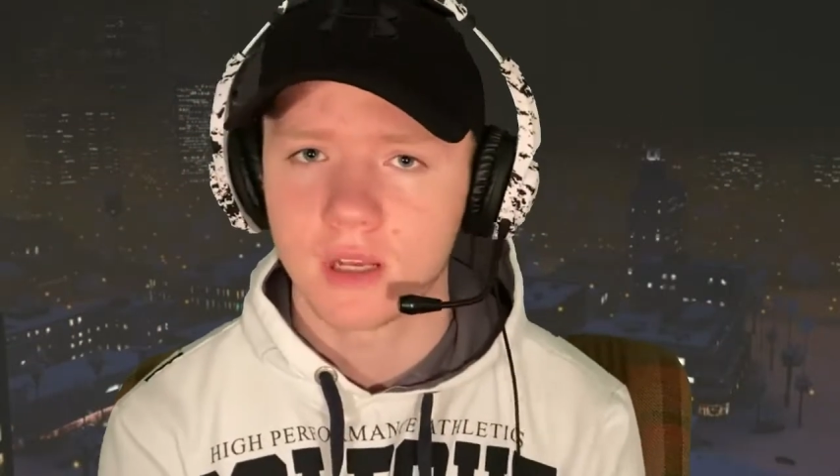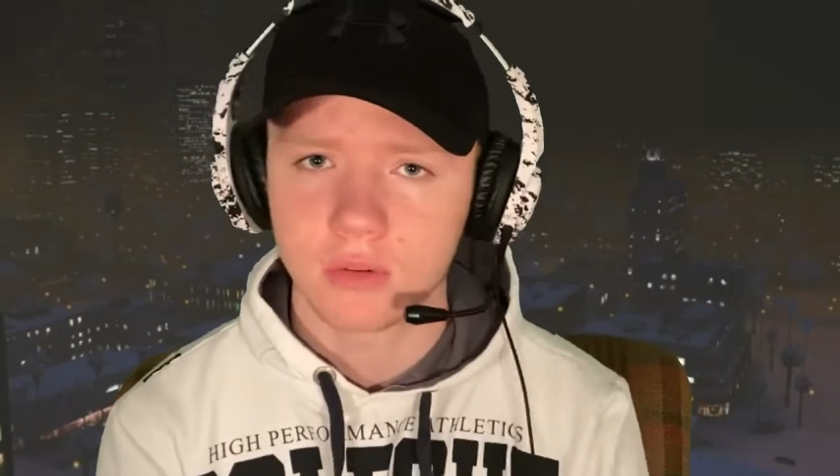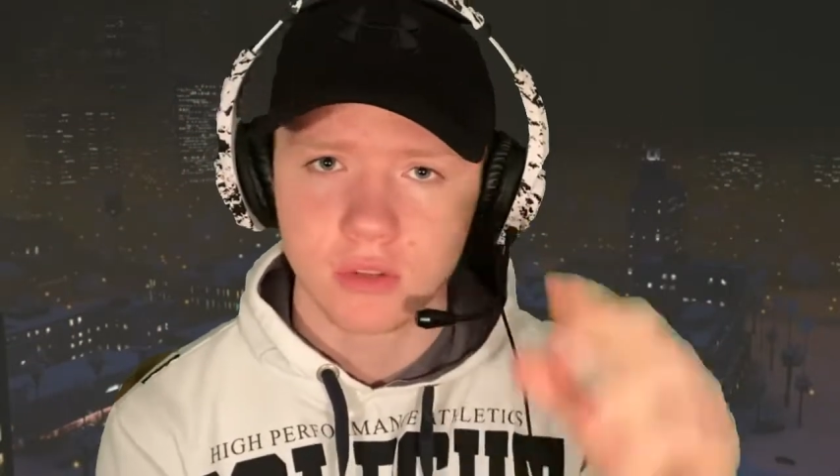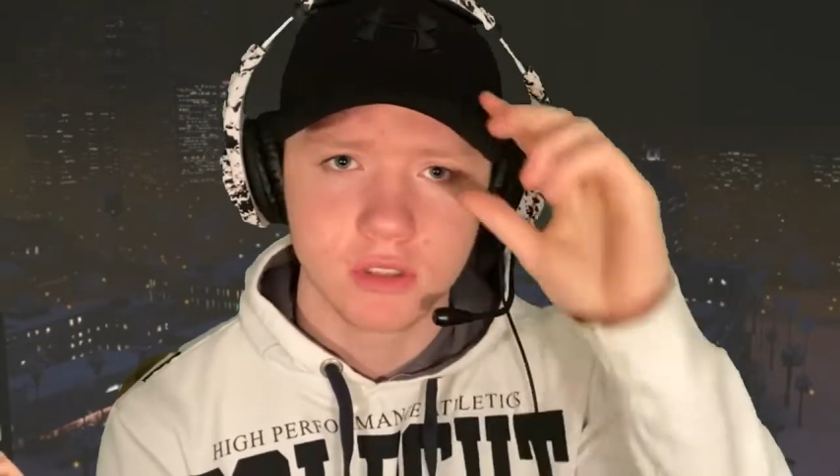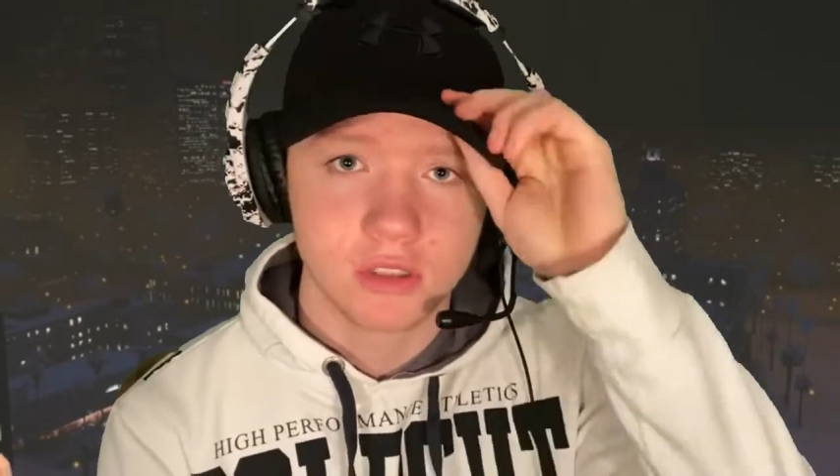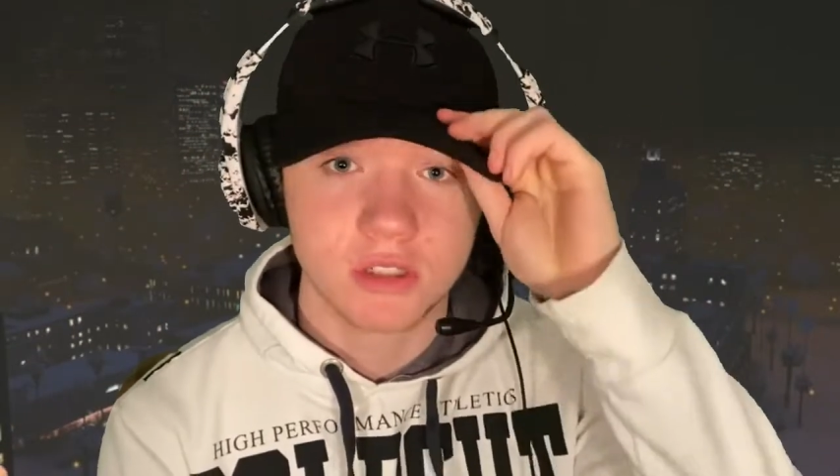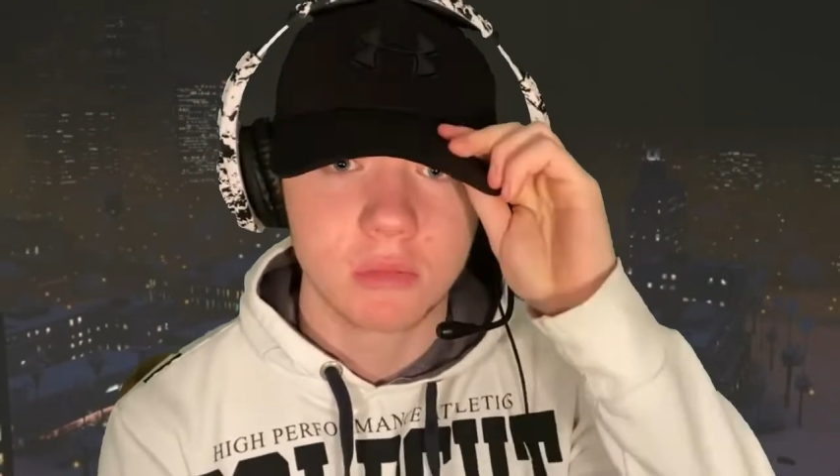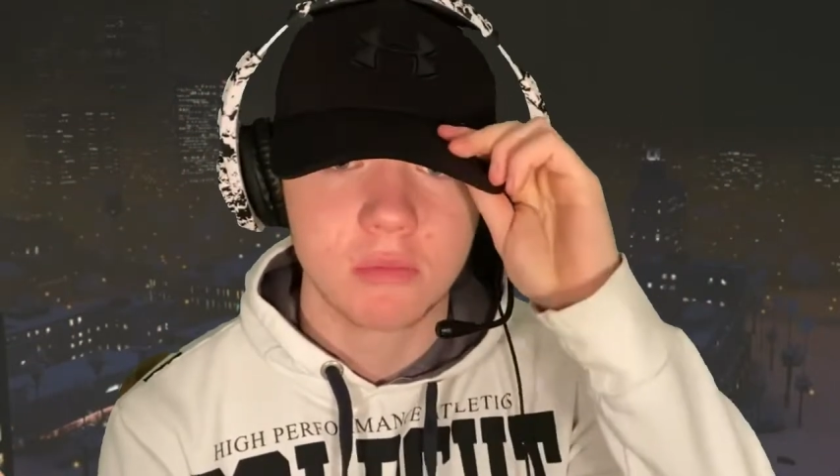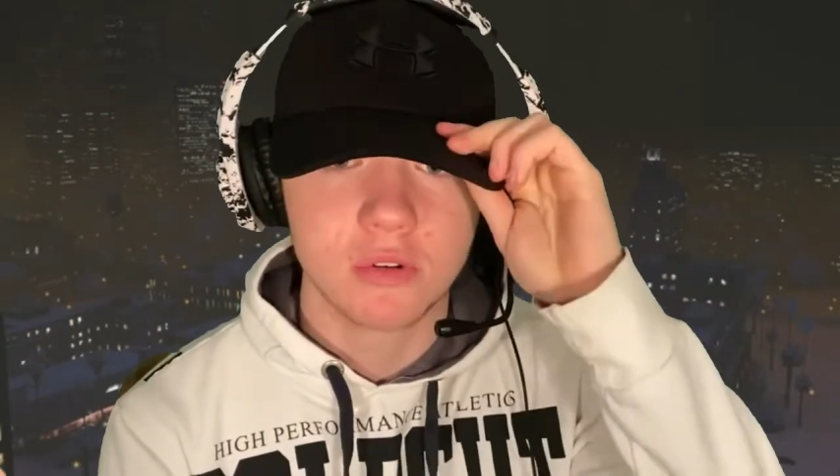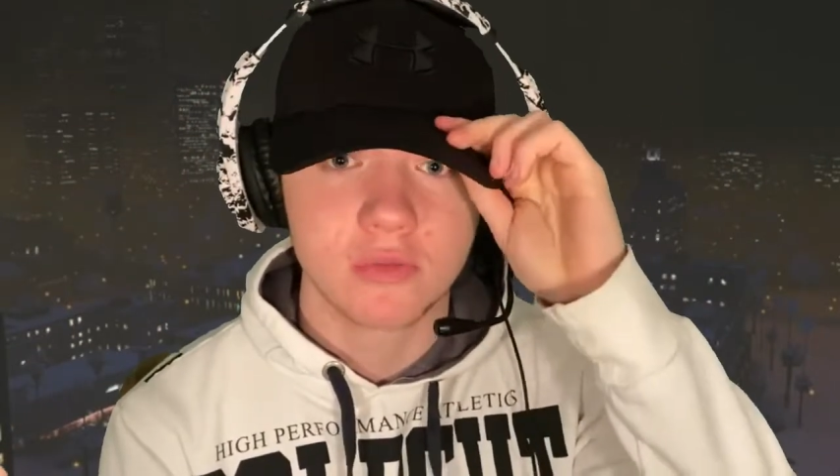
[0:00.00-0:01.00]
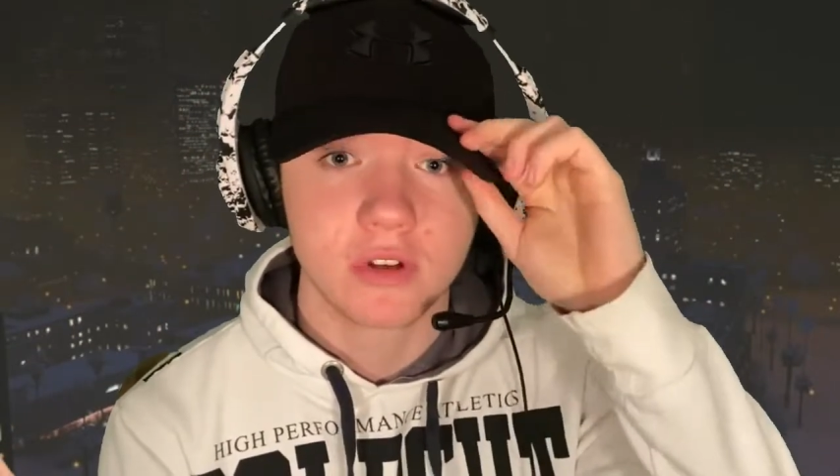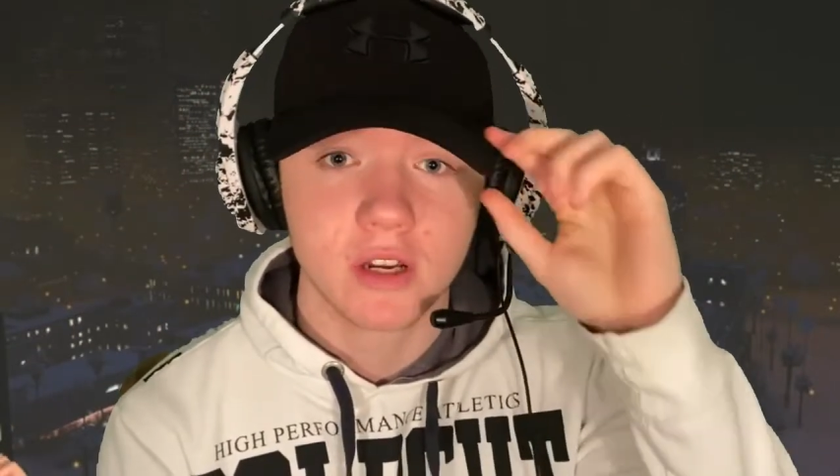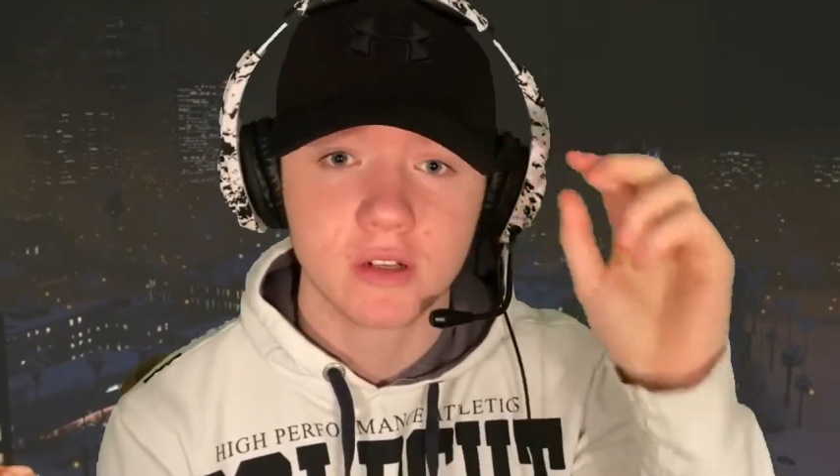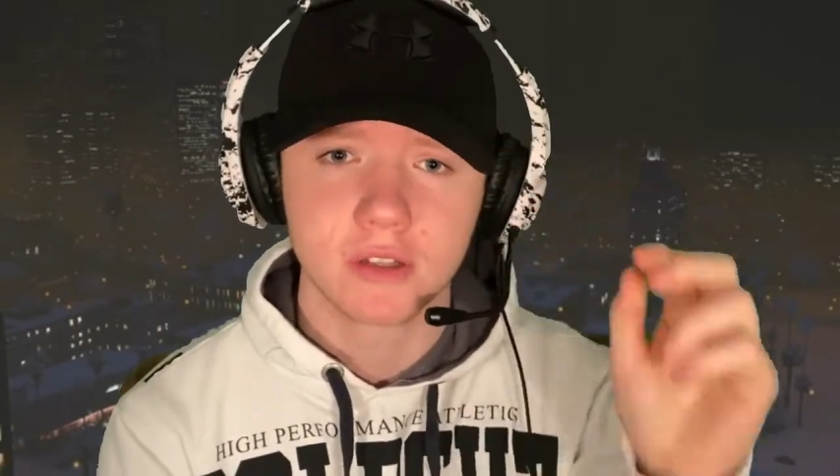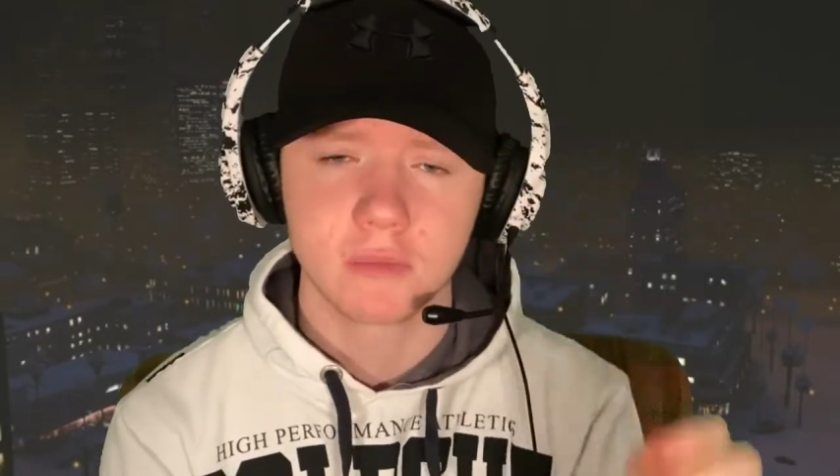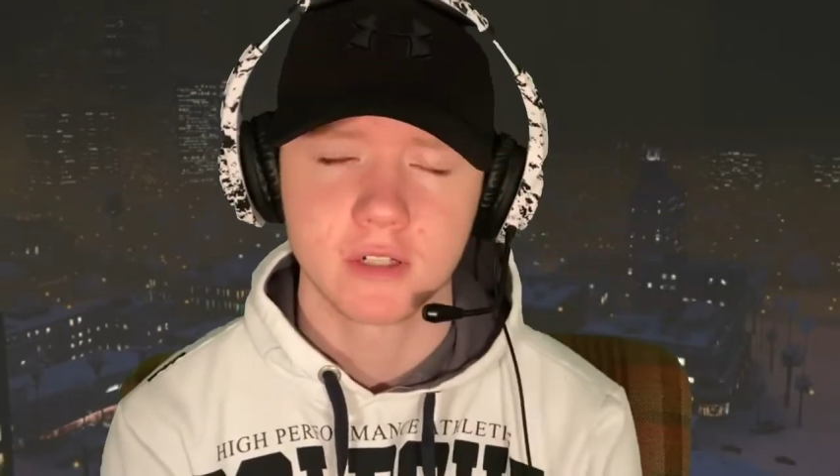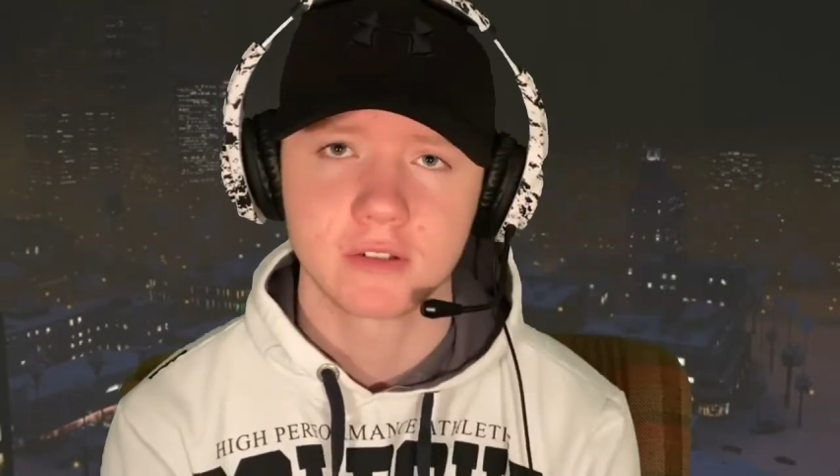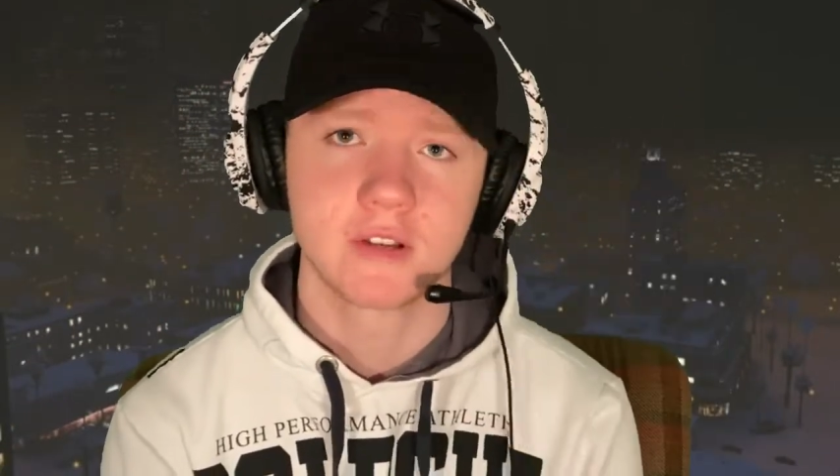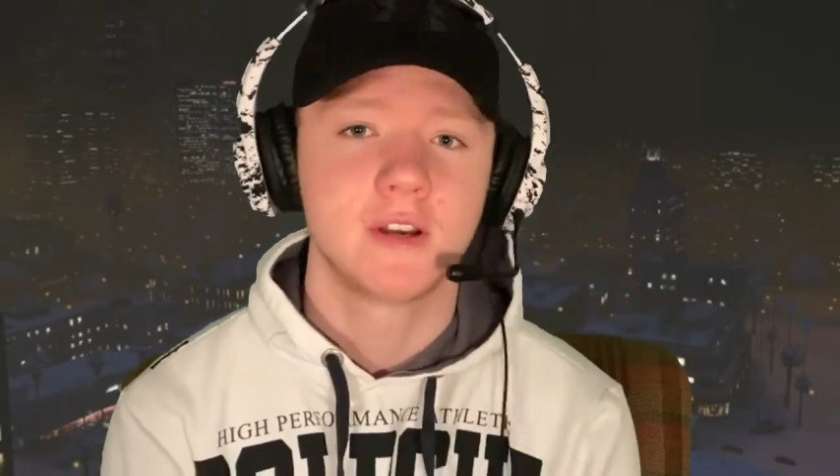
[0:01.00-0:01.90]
I don't want you to see my beautiful hair at the moment.